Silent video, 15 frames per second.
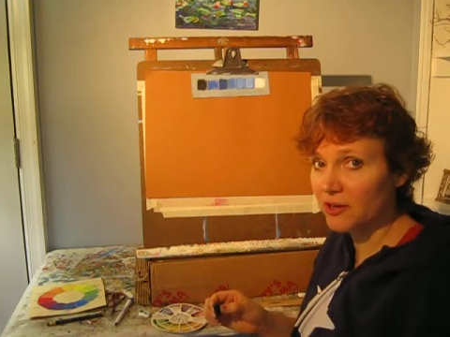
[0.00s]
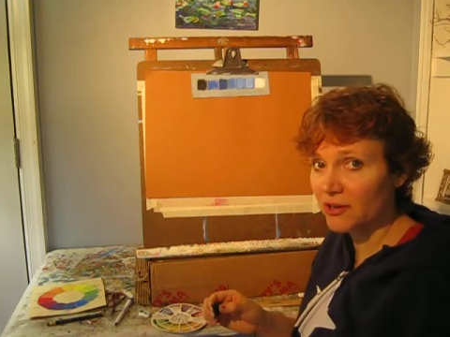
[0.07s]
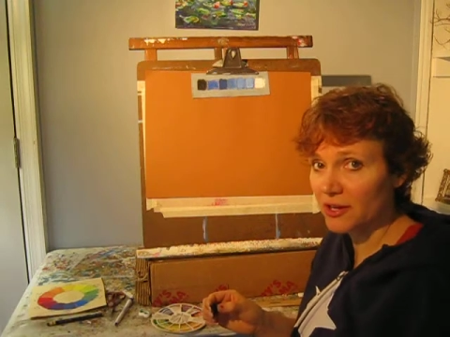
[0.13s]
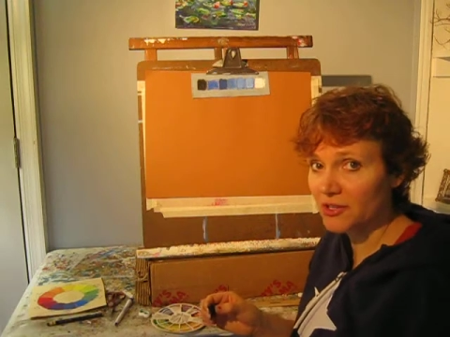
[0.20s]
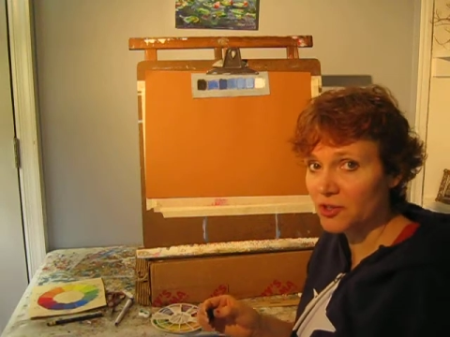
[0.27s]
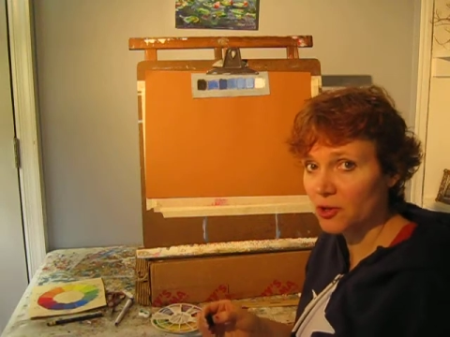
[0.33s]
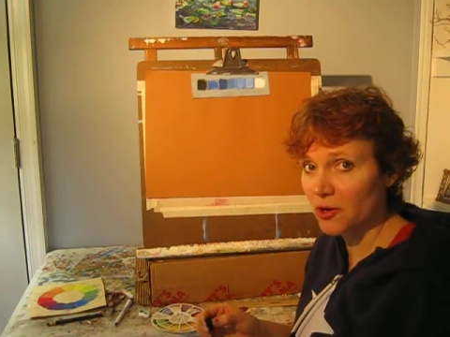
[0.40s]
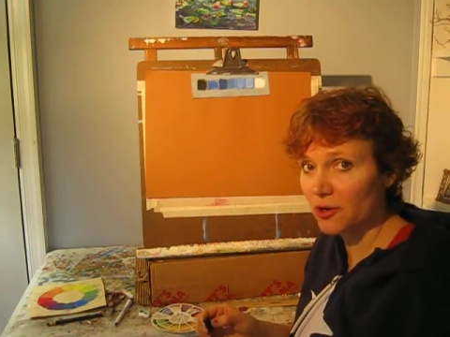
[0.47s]
and
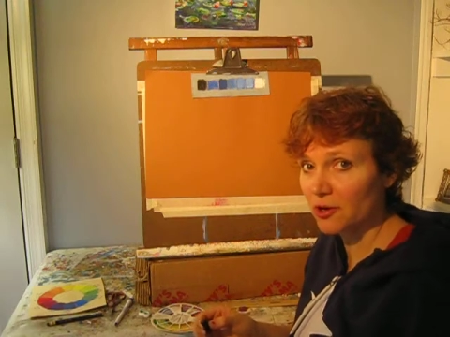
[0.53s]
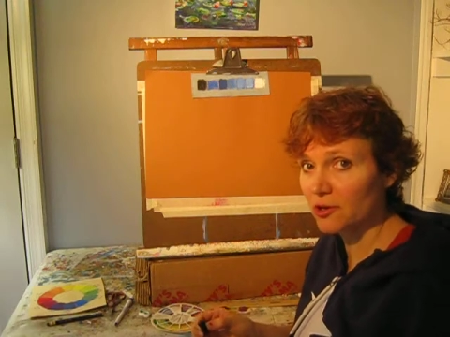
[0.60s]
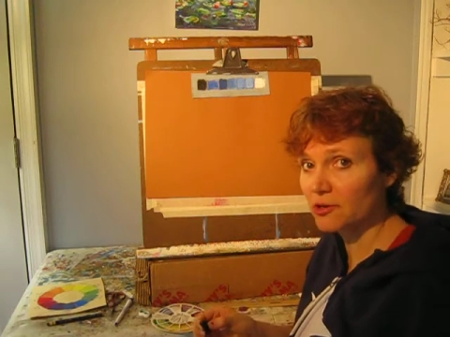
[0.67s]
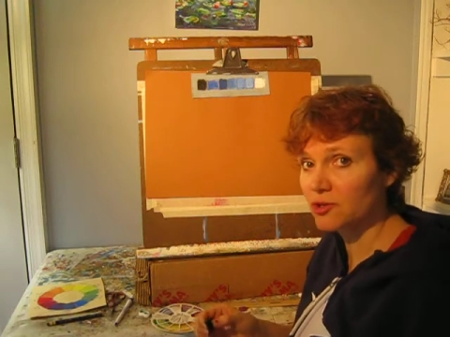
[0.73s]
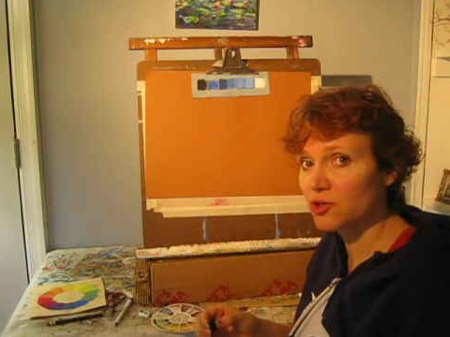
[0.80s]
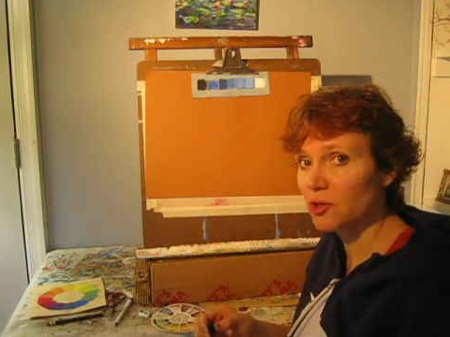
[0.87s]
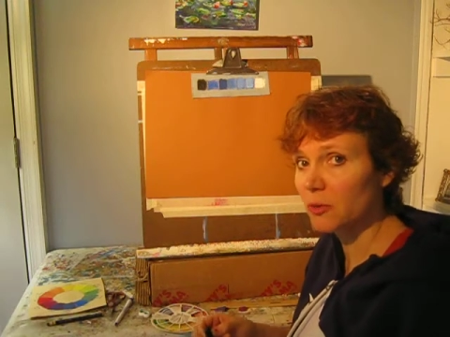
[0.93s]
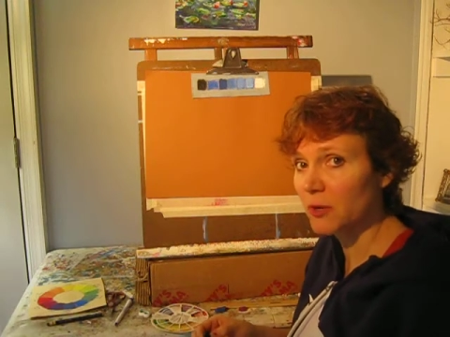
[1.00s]
darker,
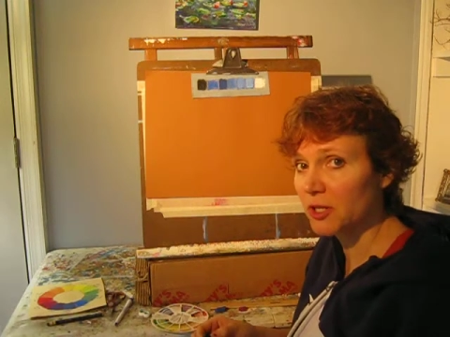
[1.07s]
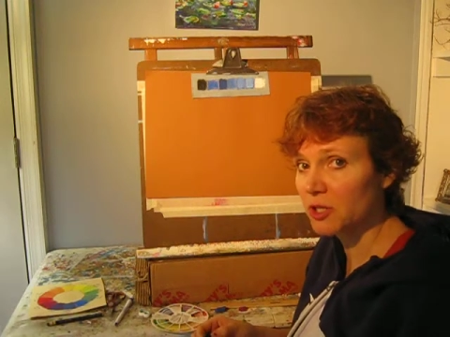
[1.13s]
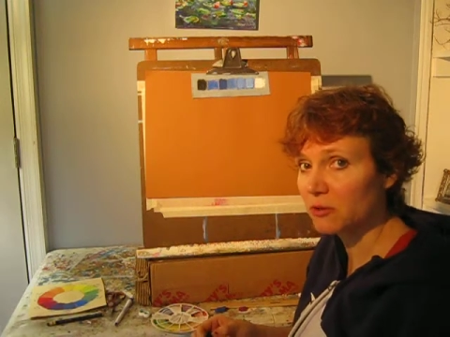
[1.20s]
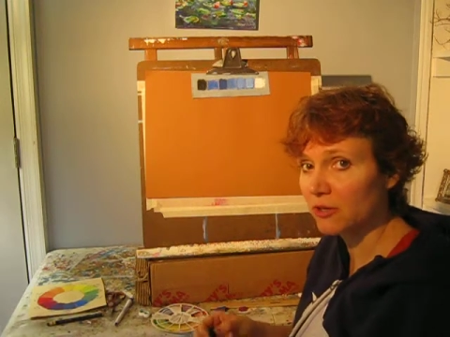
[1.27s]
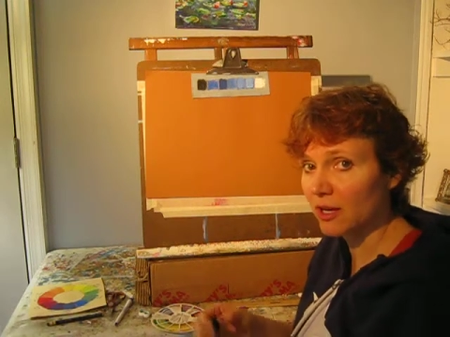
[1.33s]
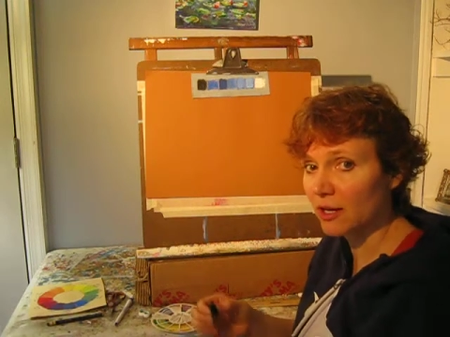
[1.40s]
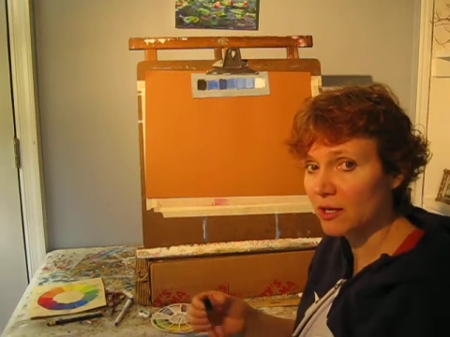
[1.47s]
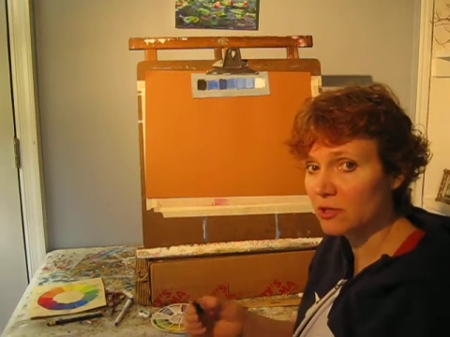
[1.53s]
so when you
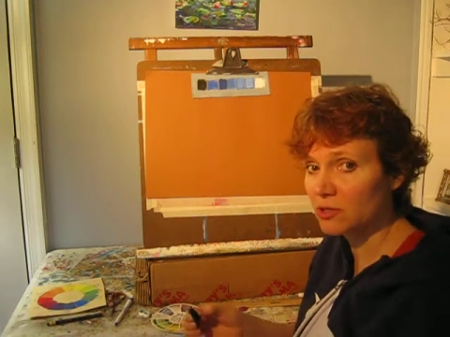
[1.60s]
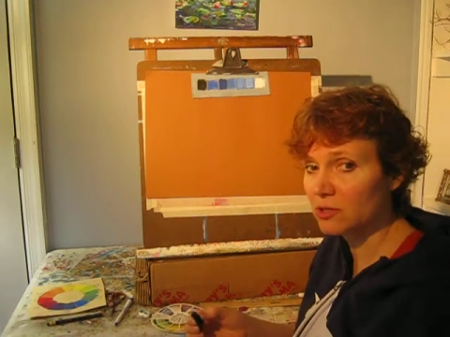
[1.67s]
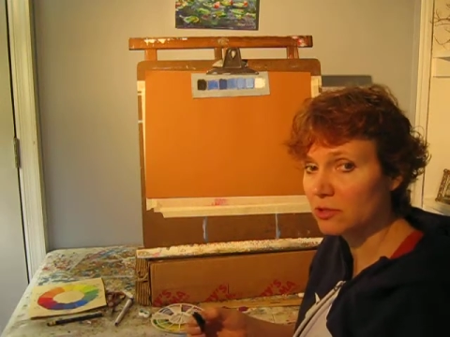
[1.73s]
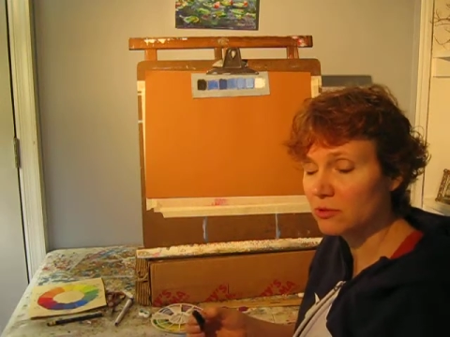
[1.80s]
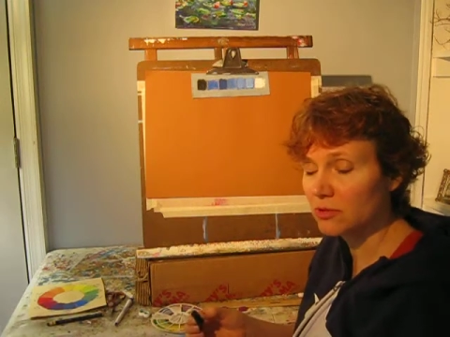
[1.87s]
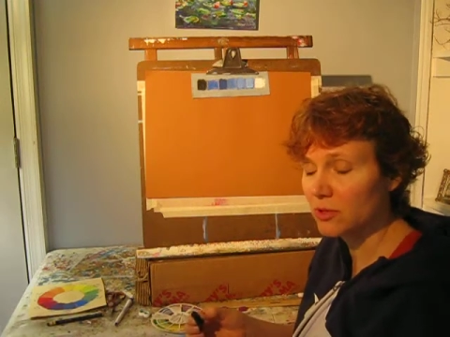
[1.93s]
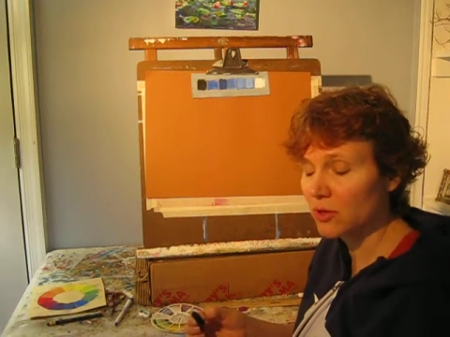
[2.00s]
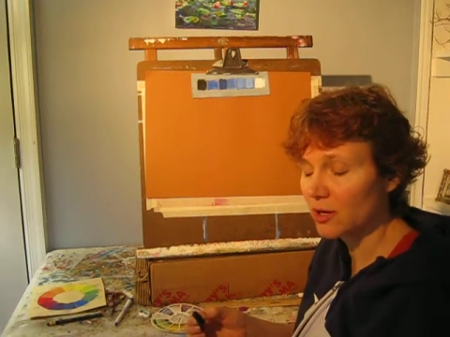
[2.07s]
get into
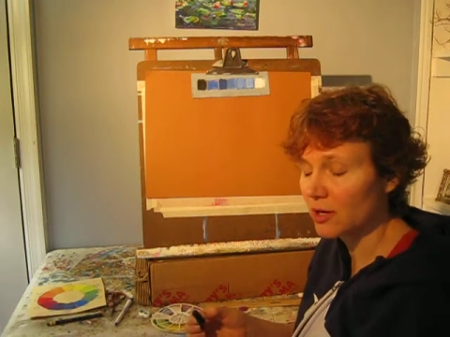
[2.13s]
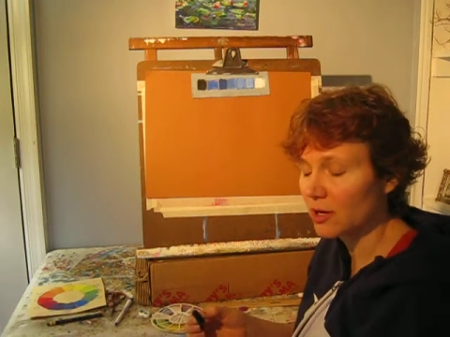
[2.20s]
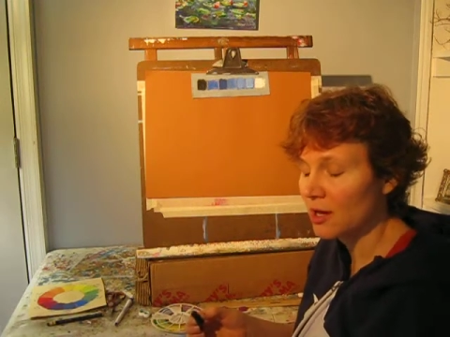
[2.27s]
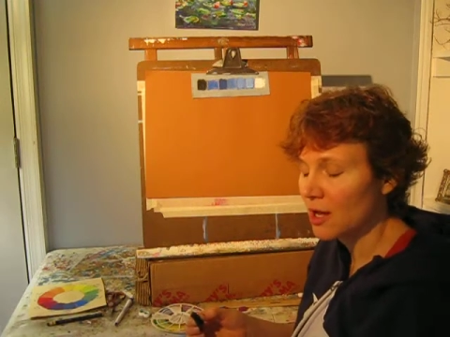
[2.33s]
your